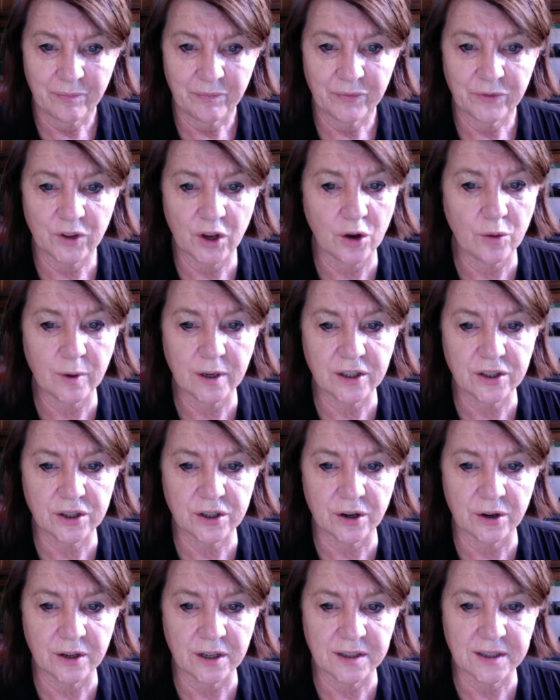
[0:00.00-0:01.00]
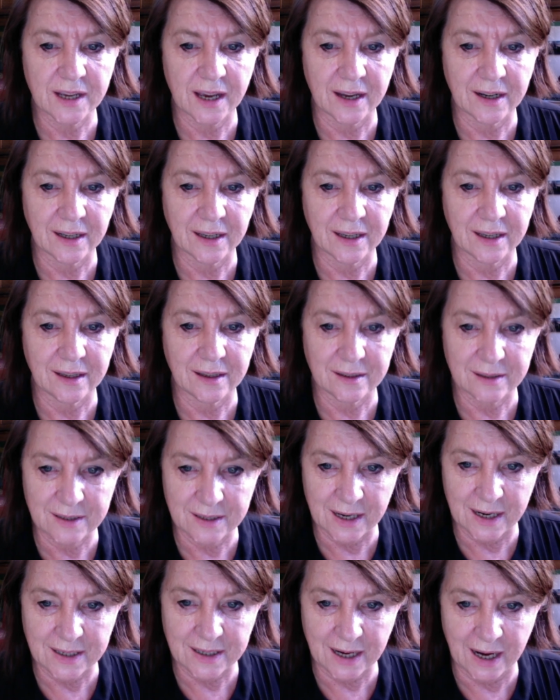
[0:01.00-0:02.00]
No one's shown us how to
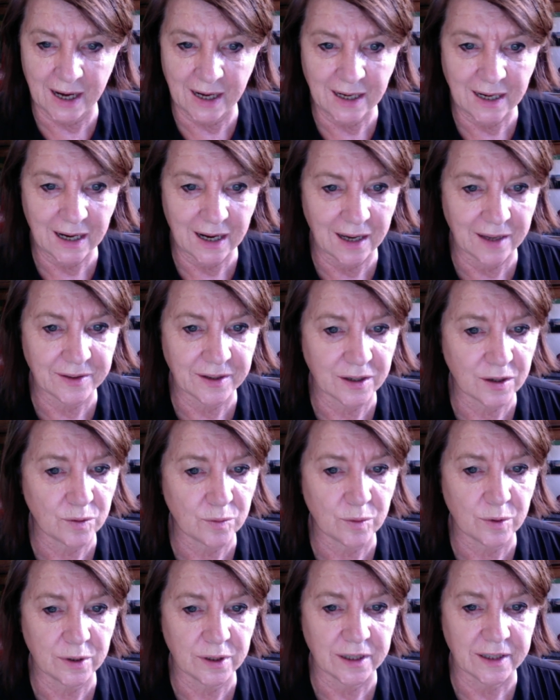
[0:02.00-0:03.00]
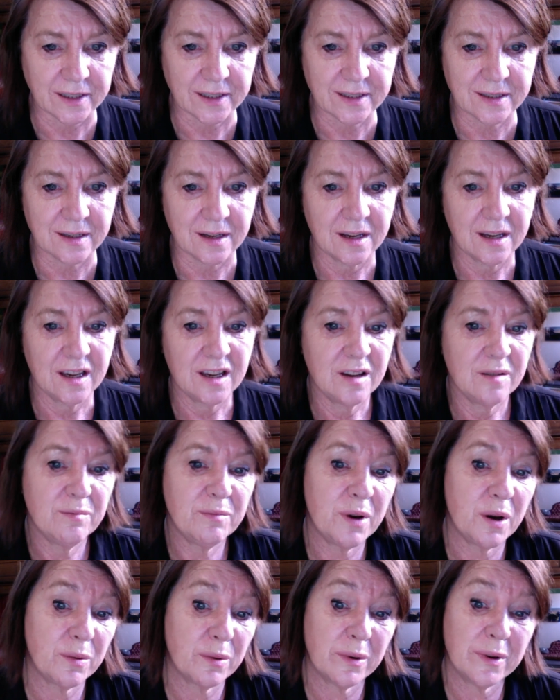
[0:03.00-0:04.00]
set any other coordinates,
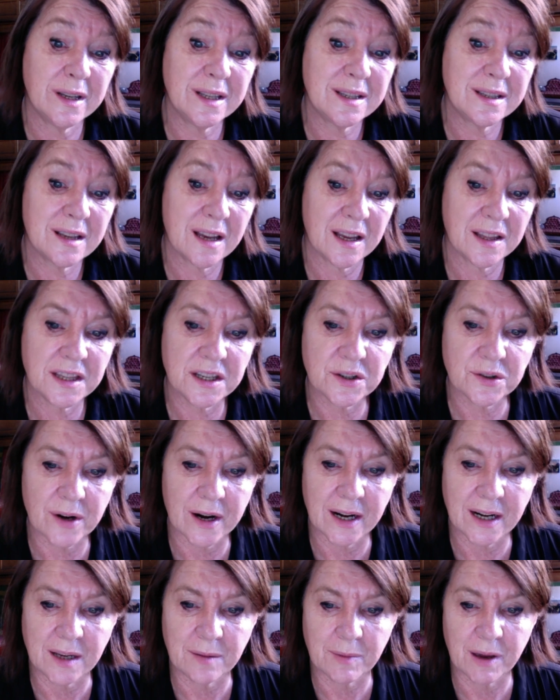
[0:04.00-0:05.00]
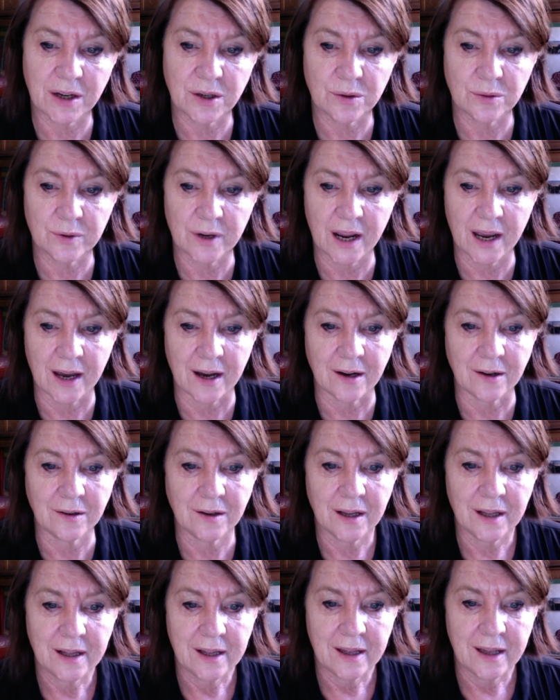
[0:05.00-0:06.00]
but we're inside the training manual now,
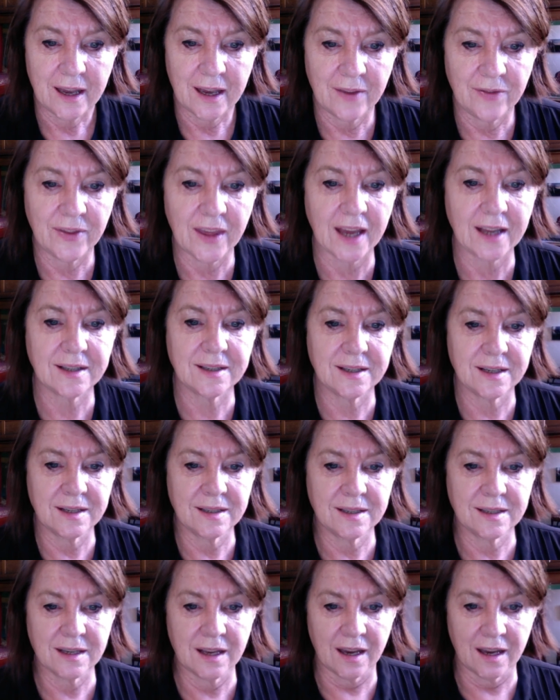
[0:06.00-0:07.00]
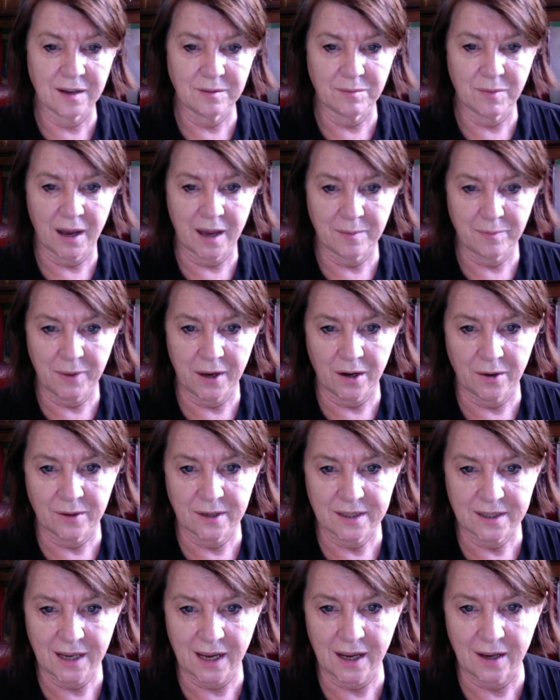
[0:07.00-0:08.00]
and that's inside my
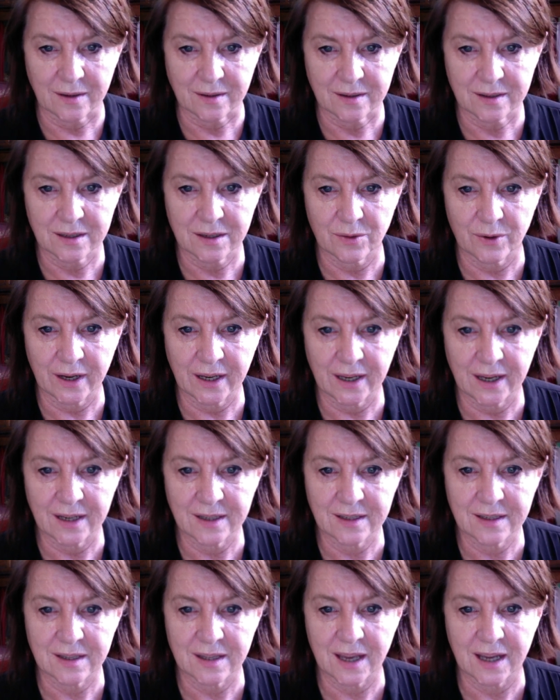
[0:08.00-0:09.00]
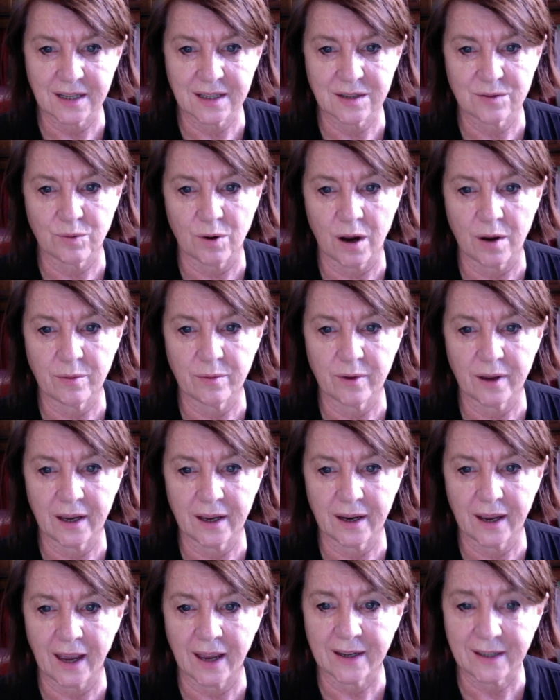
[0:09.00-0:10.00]
parents' house. So I guess that's why,
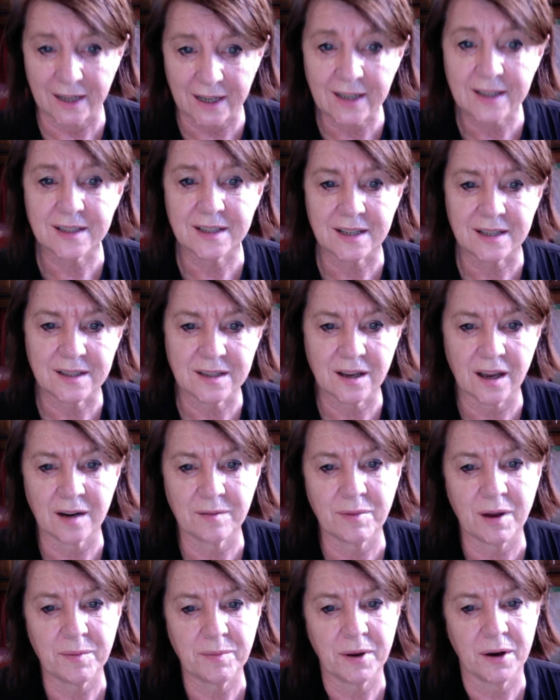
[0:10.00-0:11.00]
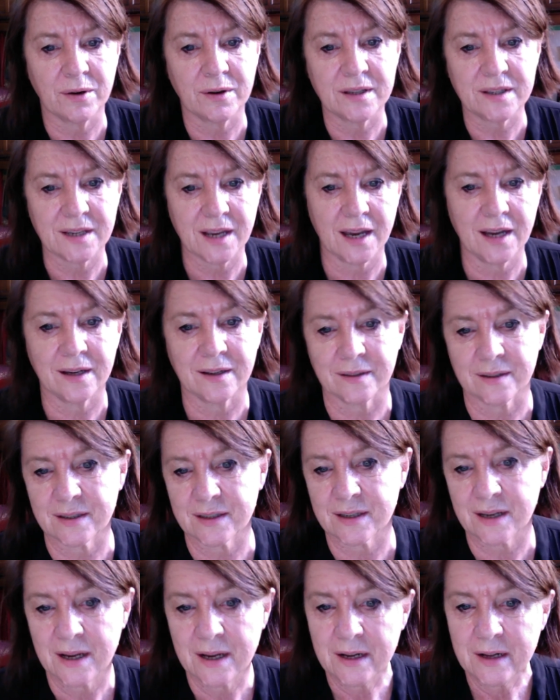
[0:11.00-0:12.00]
and it's inside my parents'
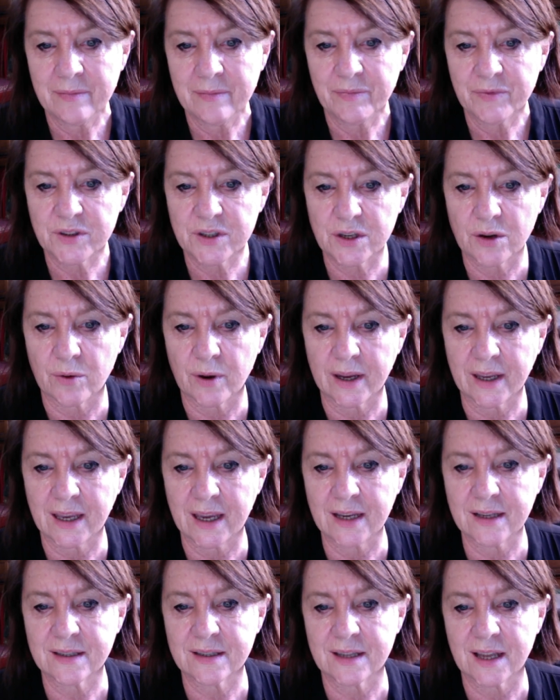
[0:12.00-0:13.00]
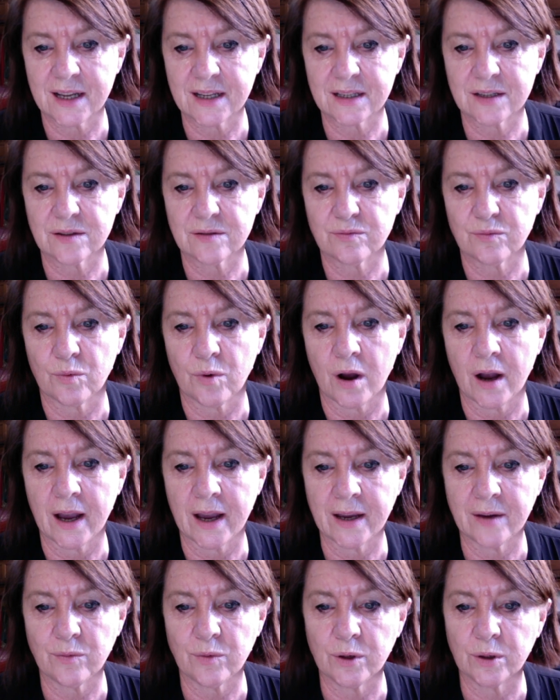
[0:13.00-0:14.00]
house. So I guess that's
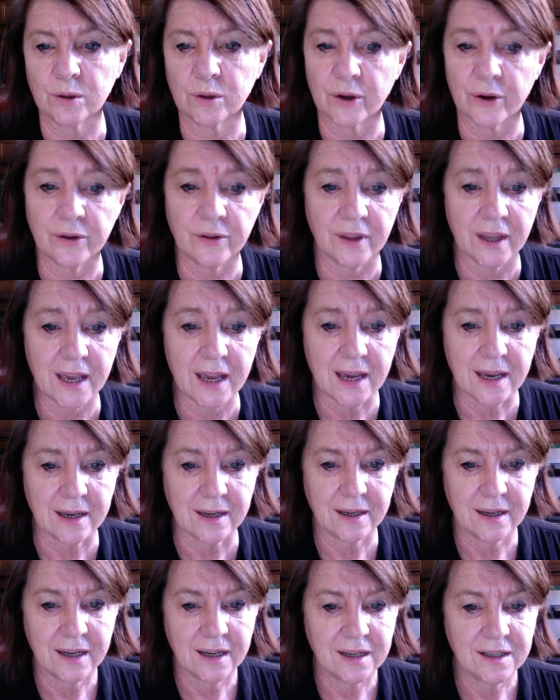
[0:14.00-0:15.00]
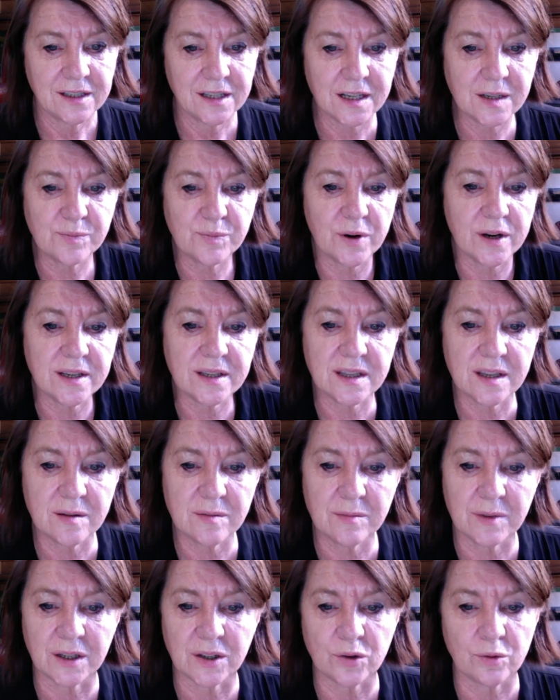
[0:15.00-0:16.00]
why we'll go there. Just press
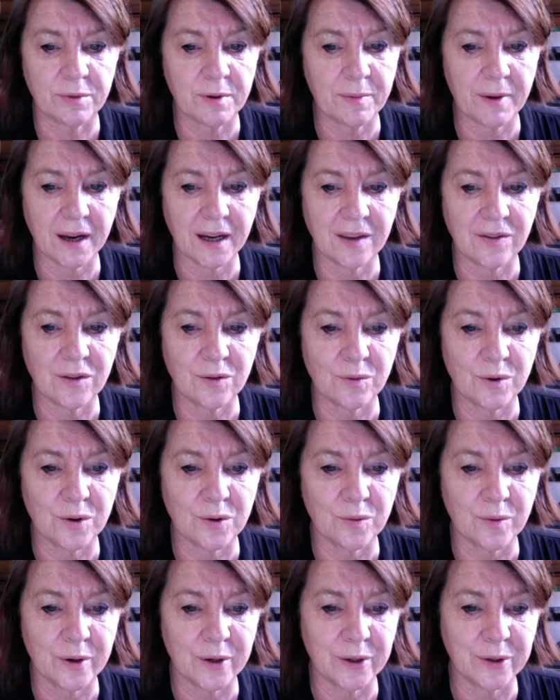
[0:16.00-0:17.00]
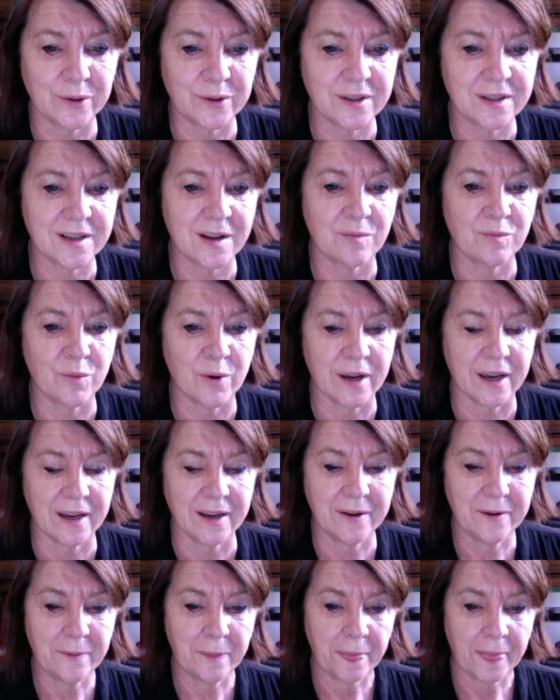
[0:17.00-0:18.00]
them and you'll be back in the real world somewhere.
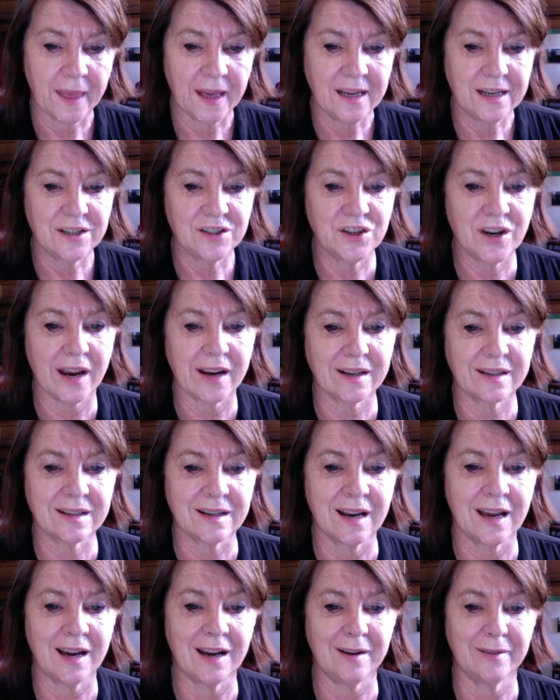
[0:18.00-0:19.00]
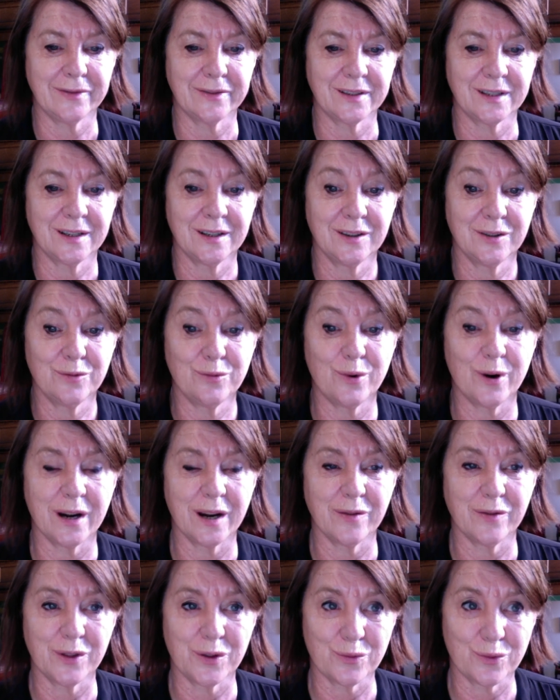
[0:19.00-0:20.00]
Jax laughed.
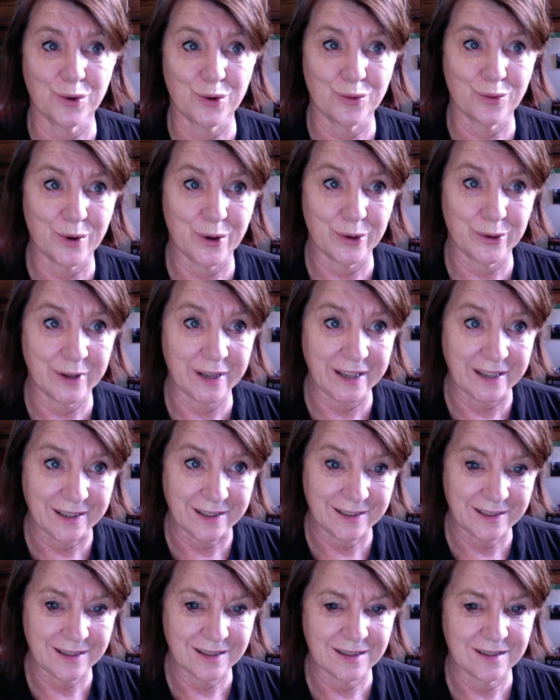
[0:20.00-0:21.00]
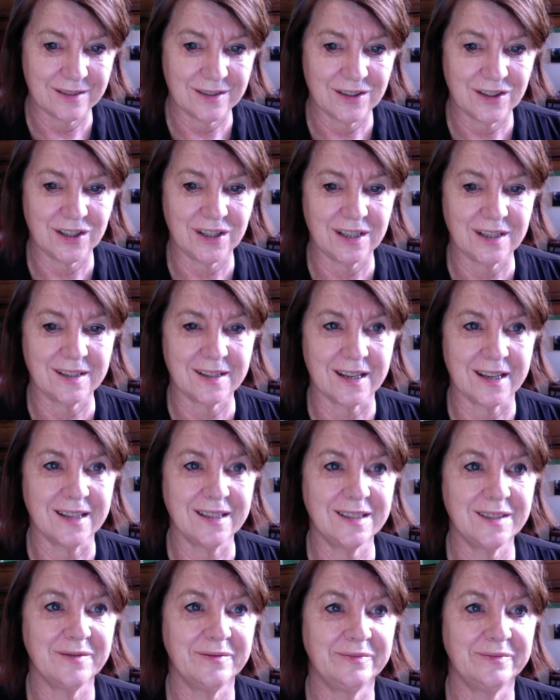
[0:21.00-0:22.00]
Whatever the real world is, she said.